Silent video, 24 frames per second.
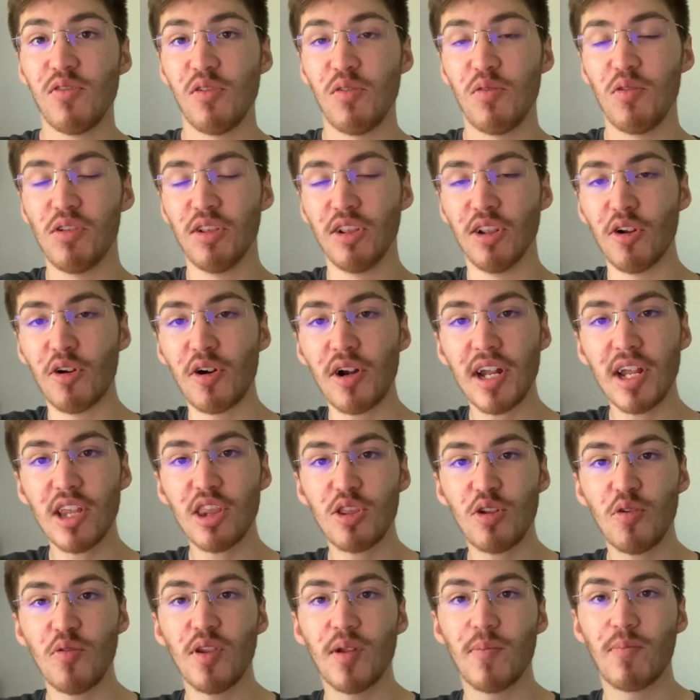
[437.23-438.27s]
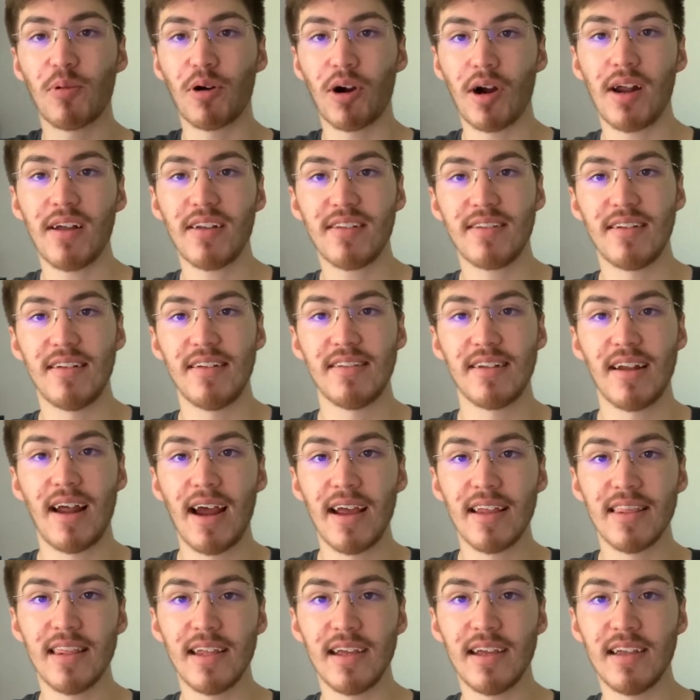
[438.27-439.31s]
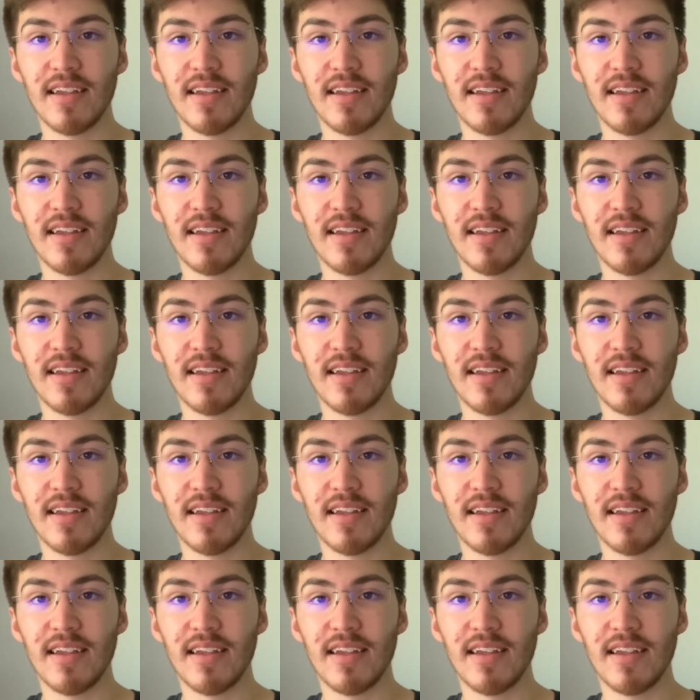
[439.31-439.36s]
learning through the process, I think,